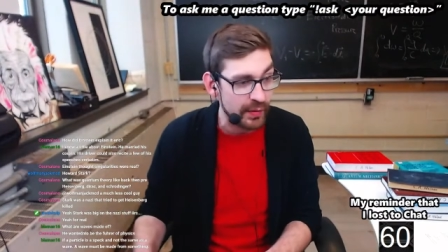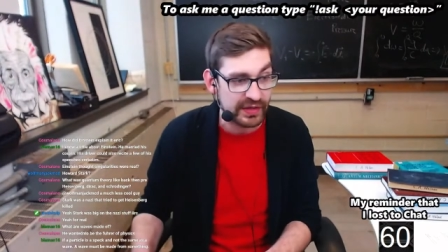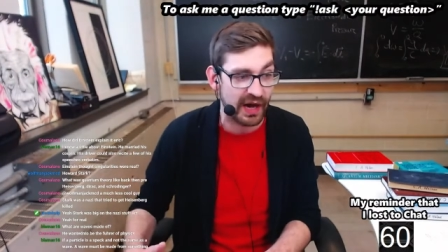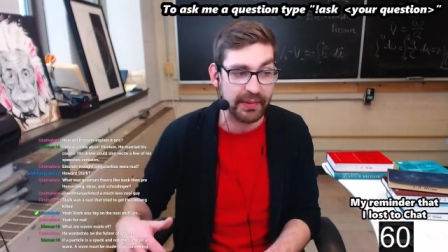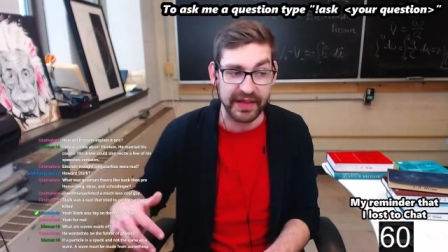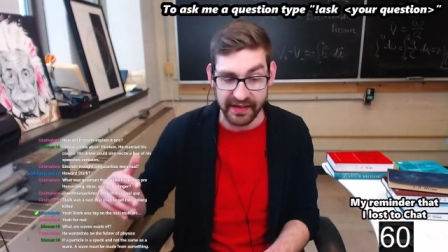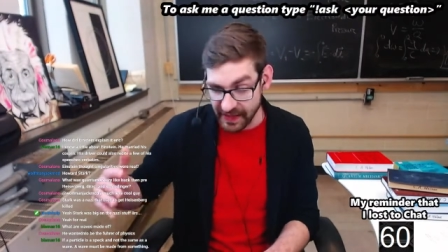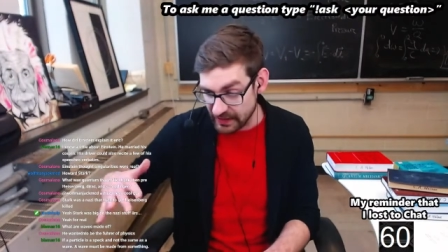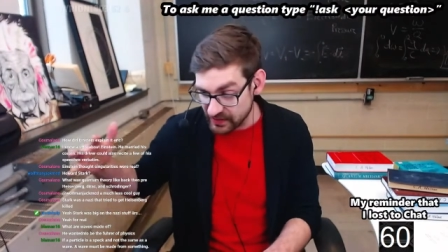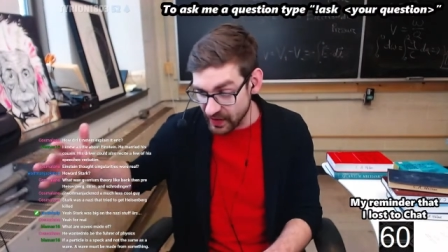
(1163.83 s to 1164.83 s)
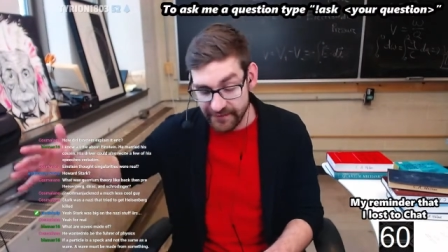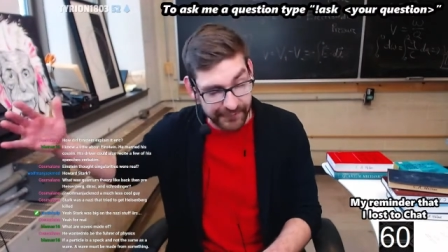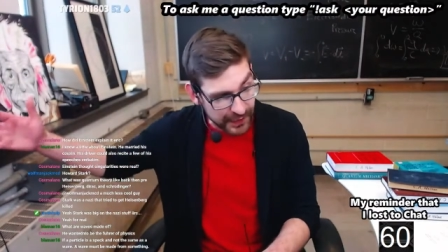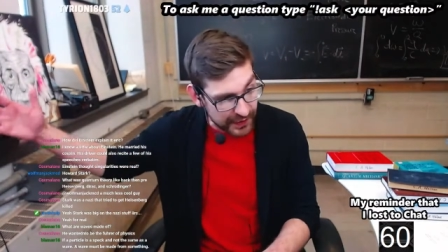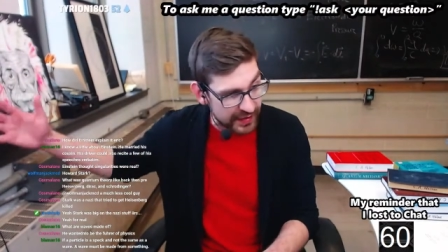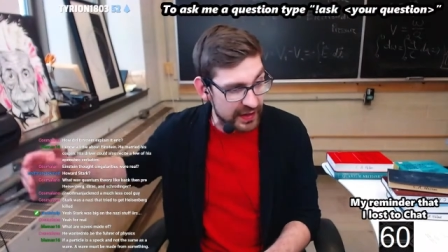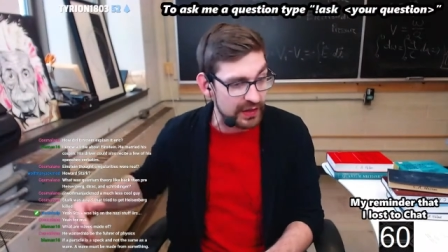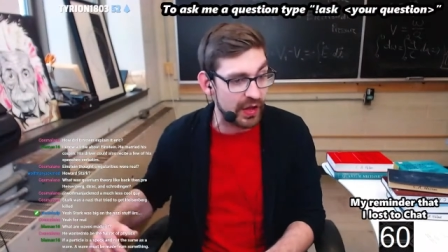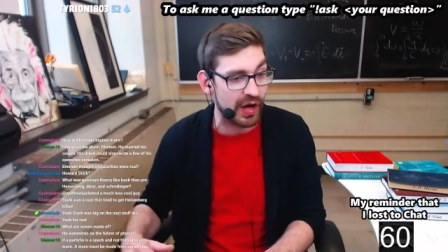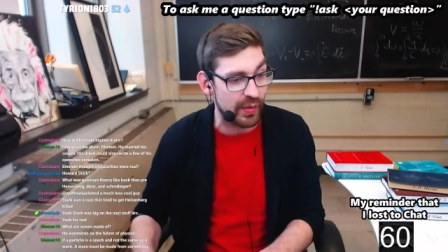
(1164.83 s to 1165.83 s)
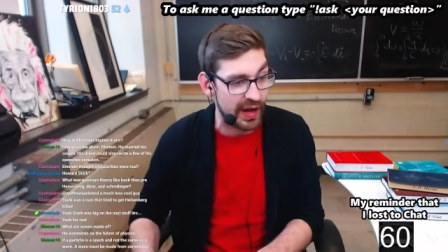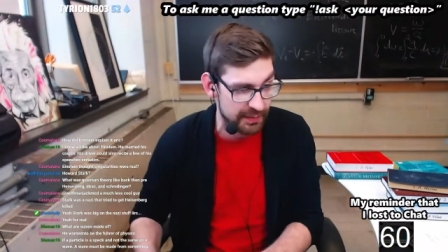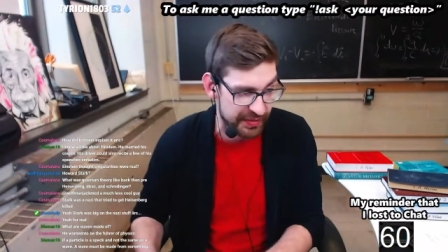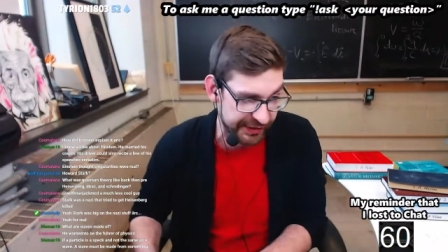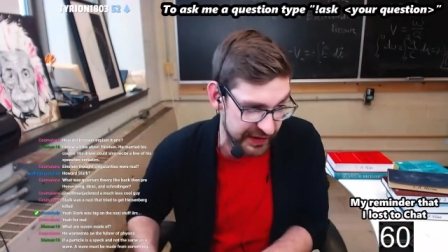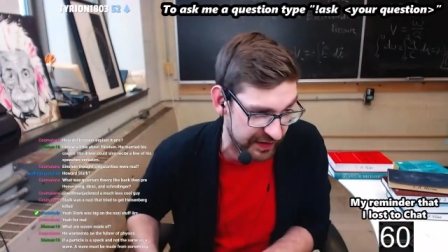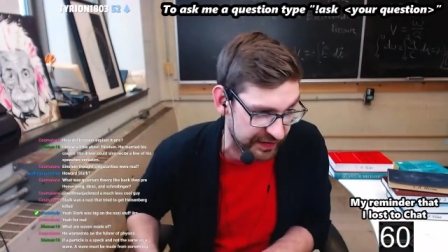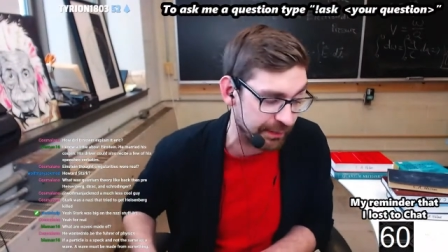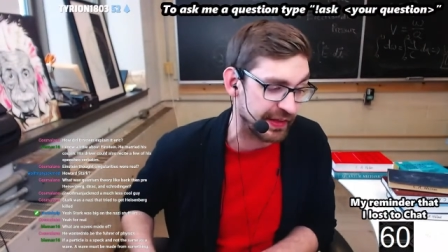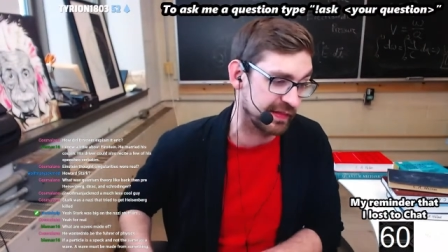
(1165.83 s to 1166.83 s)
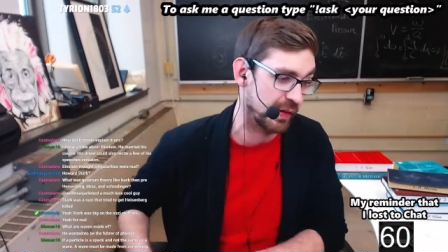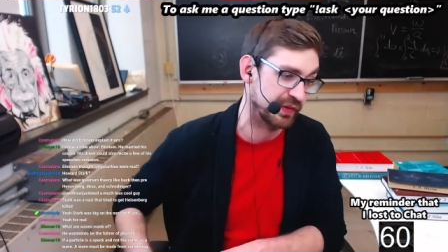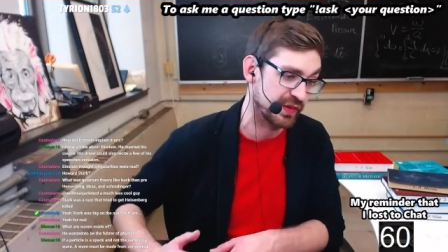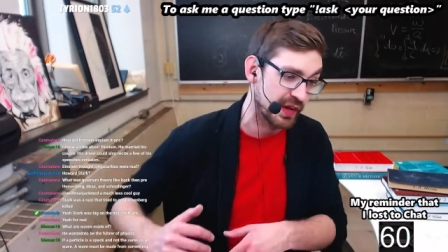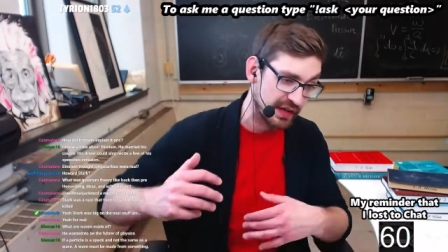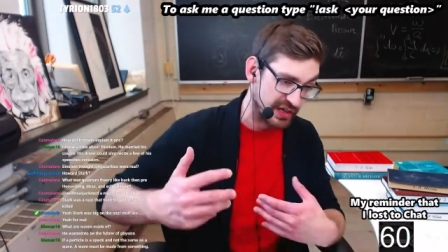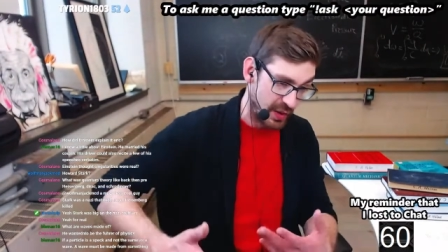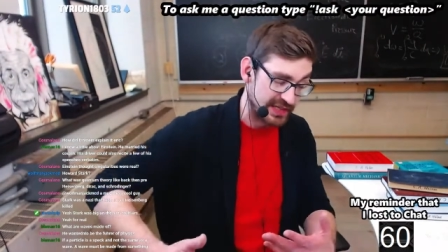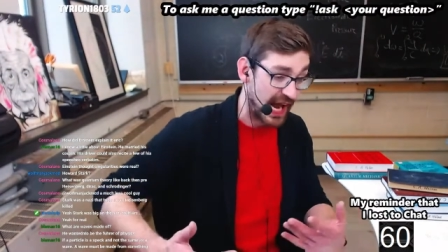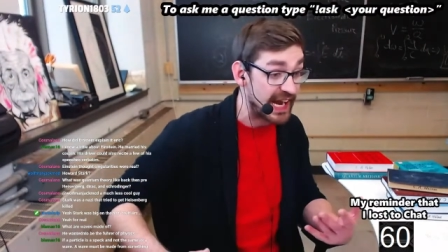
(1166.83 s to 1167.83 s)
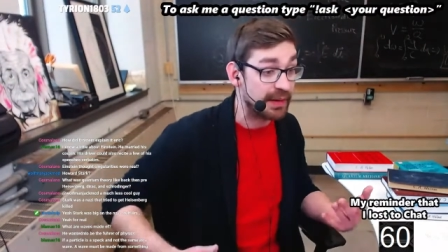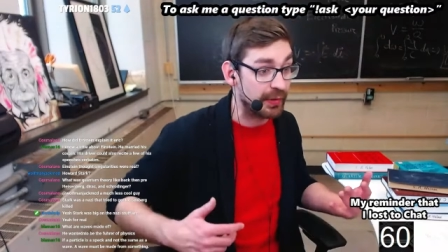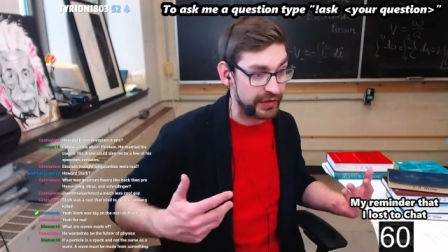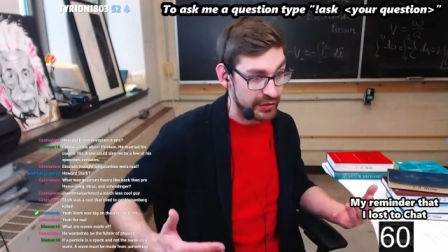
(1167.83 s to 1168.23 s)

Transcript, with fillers: would come in and like start furthering along quantum theory into something that was you know attainable and